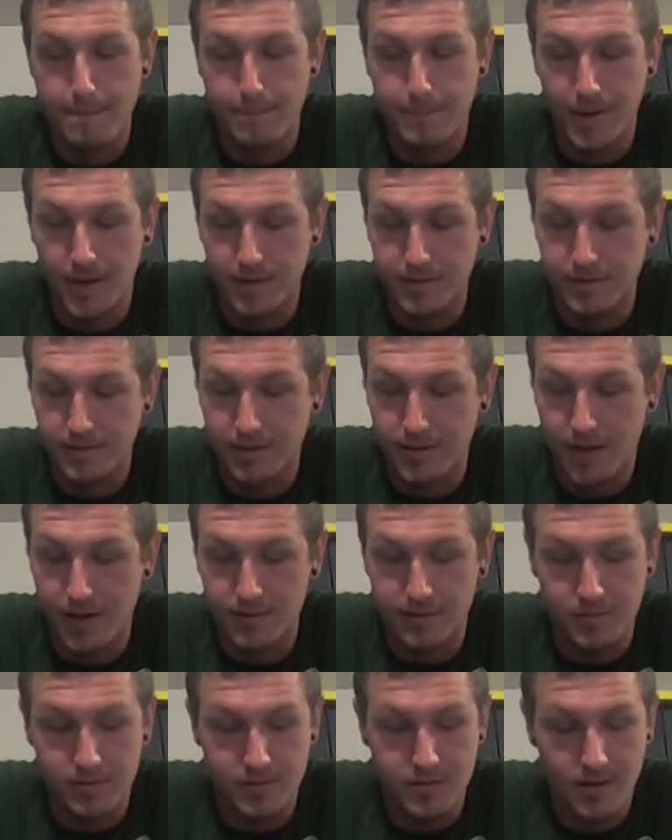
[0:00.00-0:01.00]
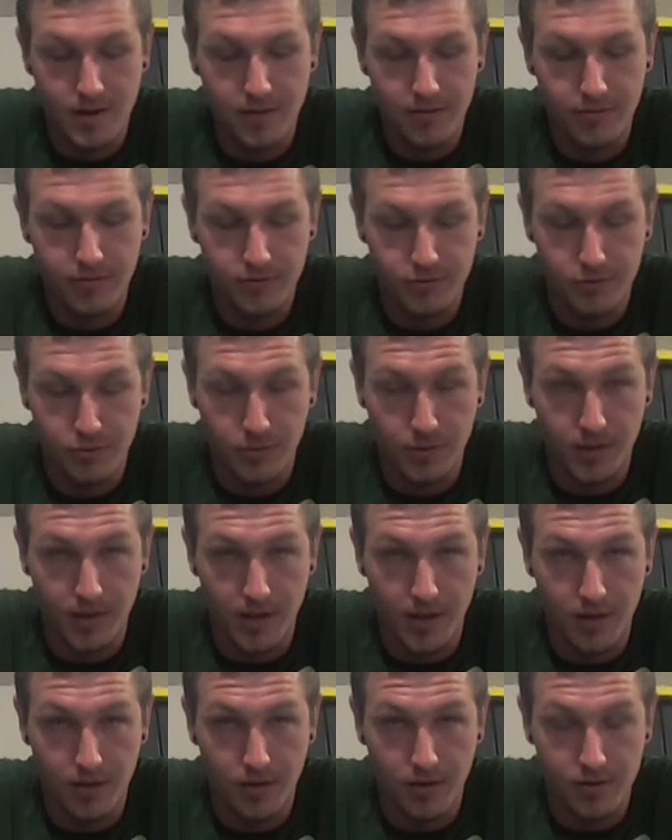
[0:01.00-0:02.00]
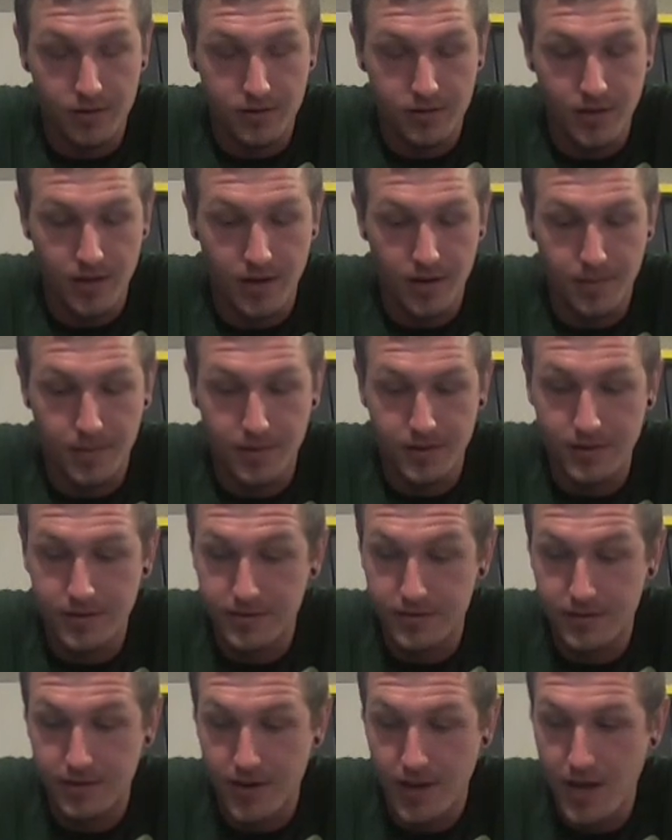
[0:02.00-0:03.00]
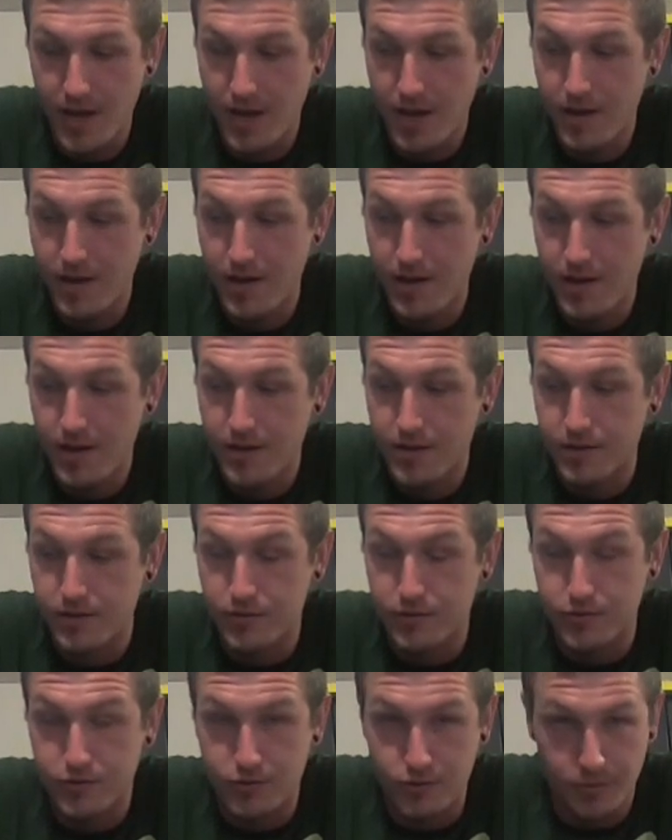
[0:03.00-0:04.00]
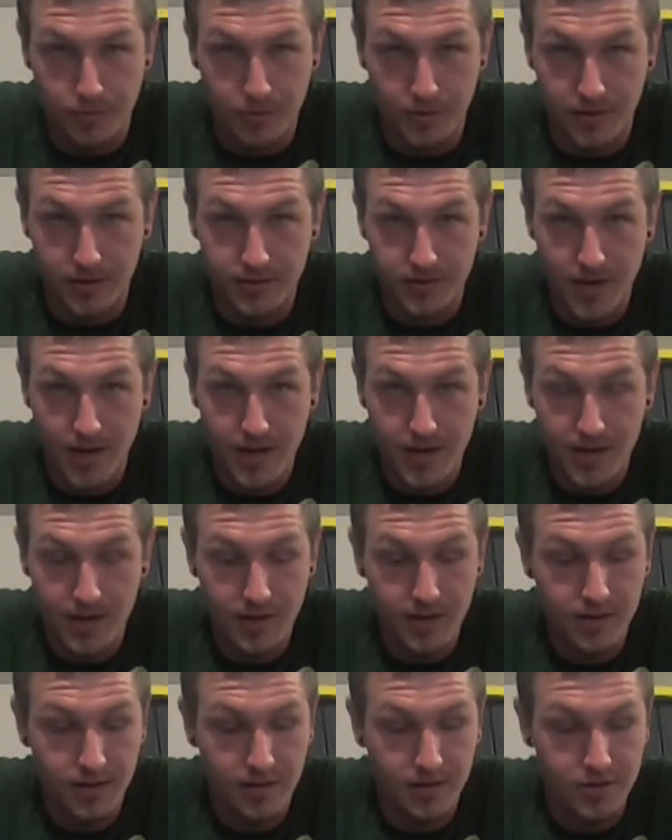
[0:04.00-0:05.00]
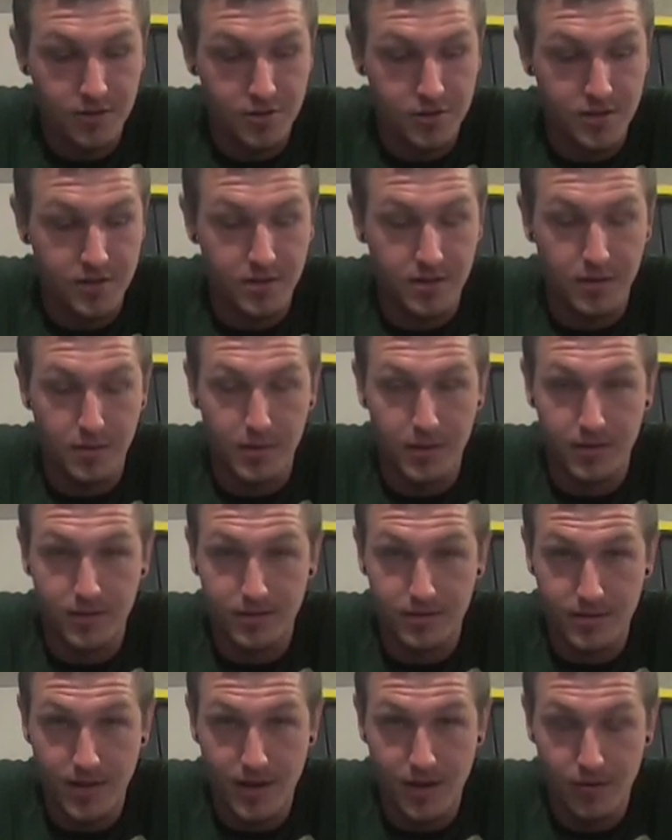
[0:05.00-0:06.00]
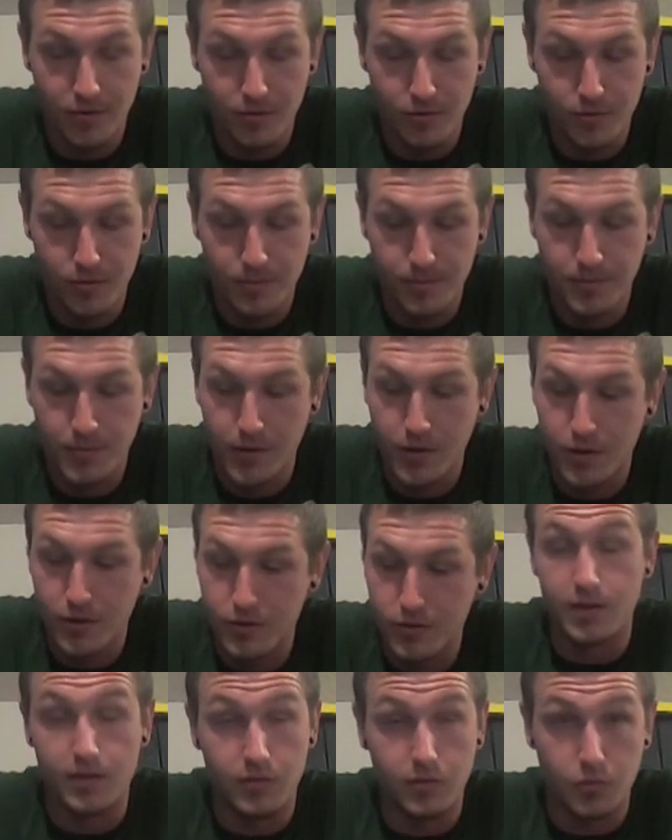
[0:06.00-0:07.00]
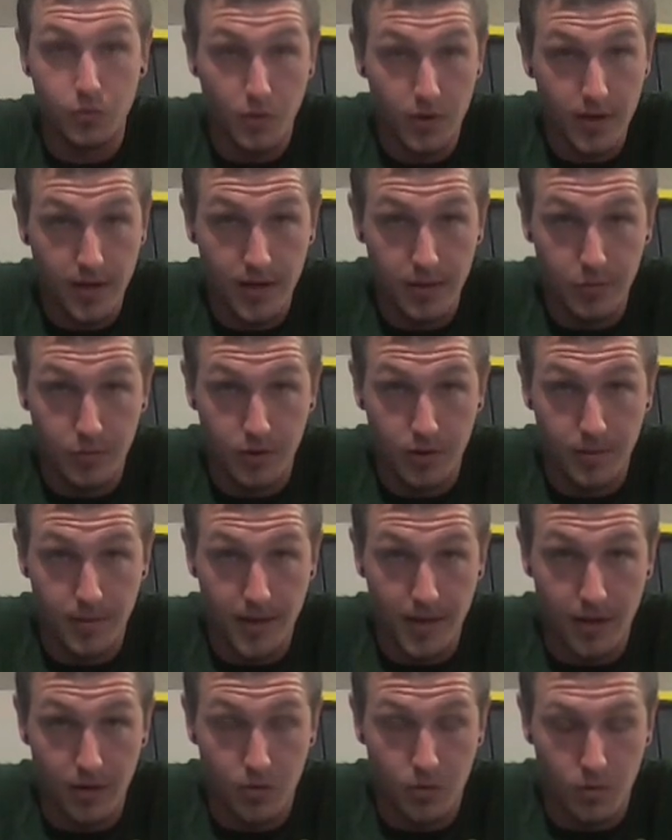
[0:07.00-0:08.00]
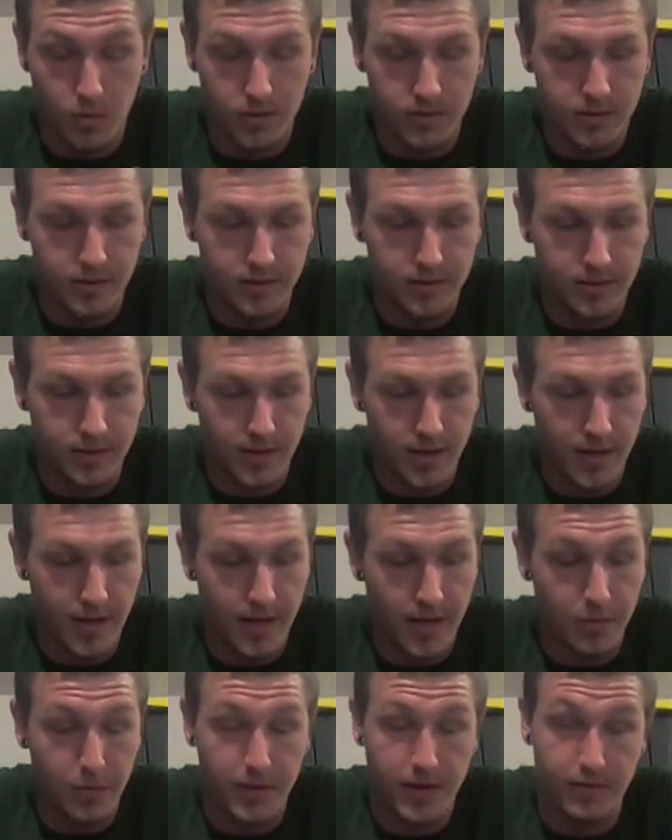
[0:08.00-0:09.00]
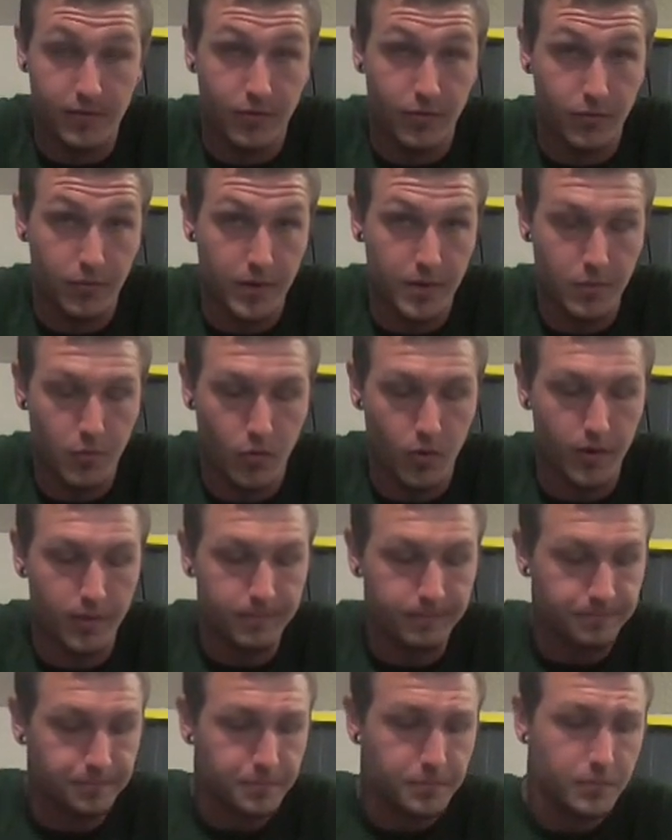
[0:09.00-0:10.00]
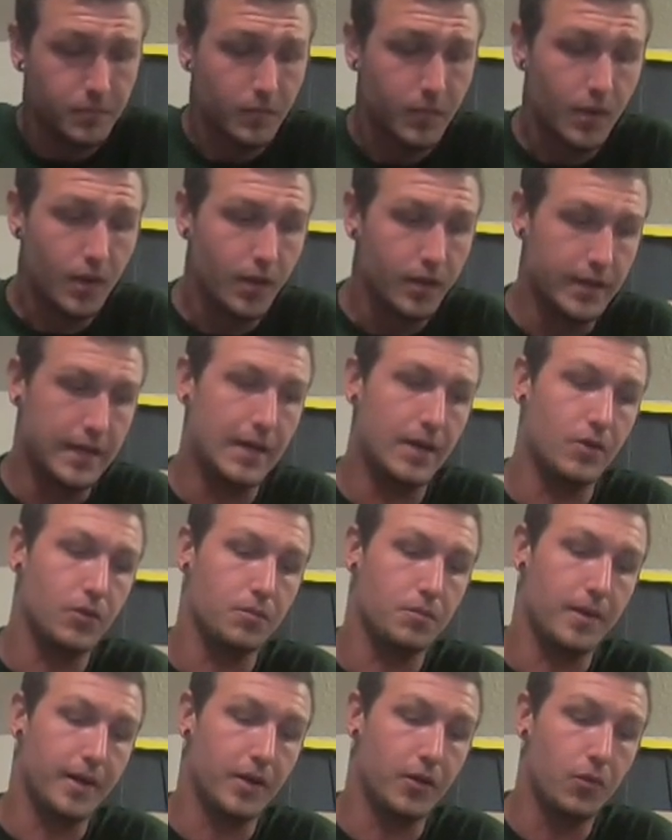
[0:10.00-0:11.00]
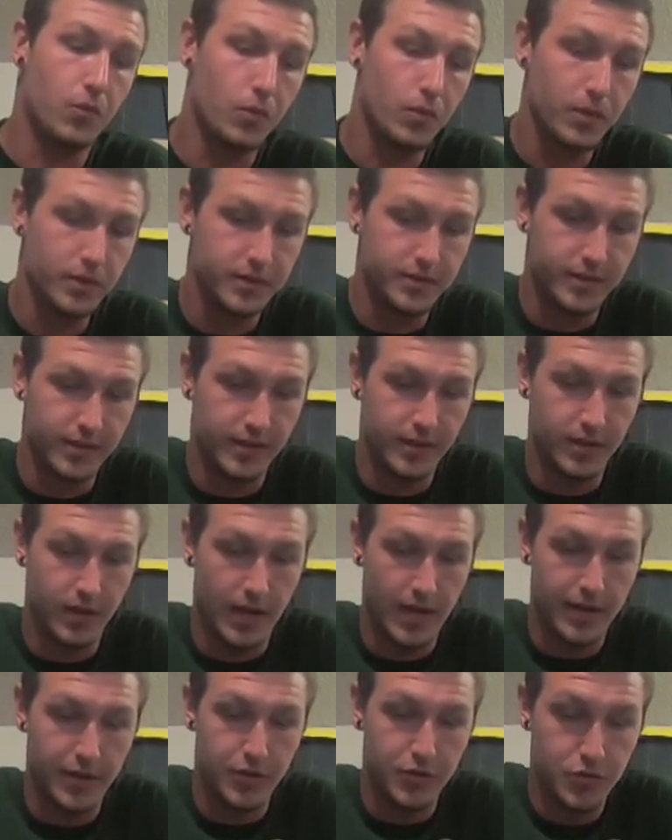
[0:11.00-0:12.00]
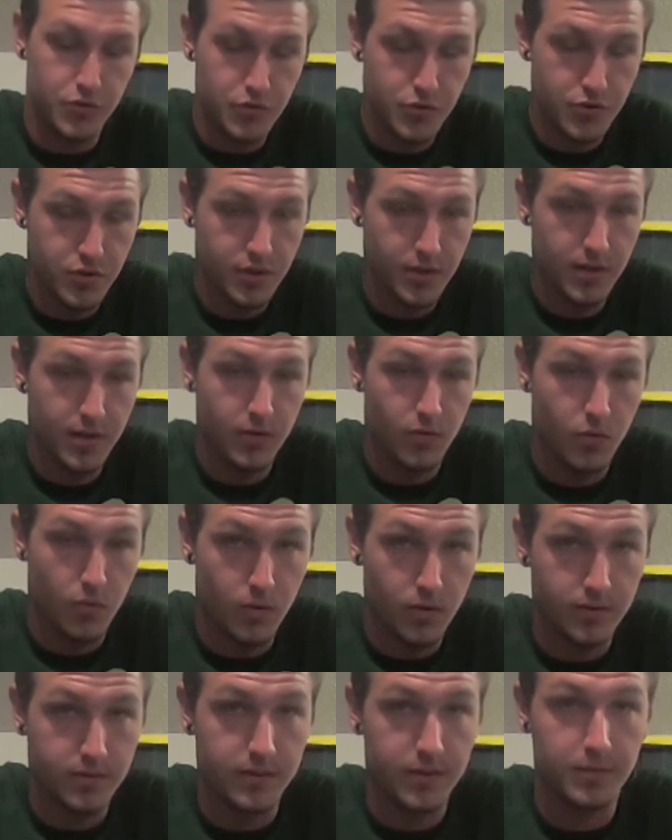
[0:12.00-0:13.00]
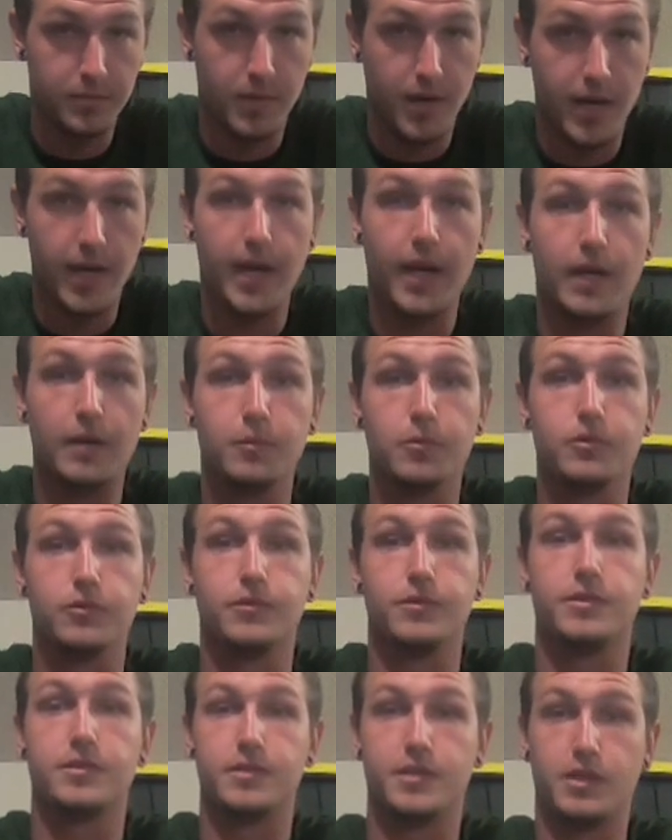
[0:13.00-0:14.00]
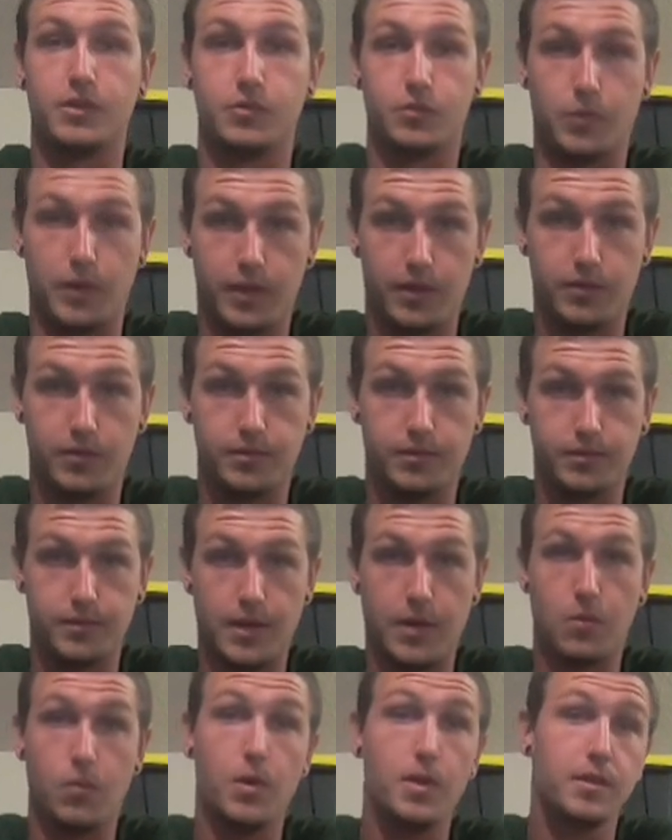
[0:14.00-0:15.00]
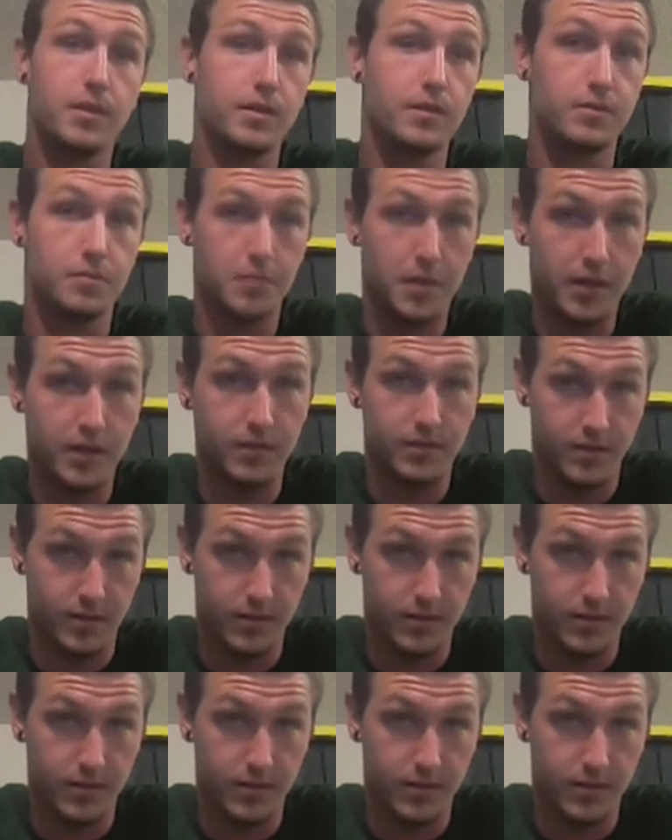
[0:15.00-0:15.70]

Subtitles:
but got some stuff, so we're gonna get her all set up in this today. Super excited. She's gonna be in the snake room. This is one animal coming out of quarantine today, and we have 3 more. Now, my quarantine, I usually quarantine my animals for 6 weeks. Now, what this means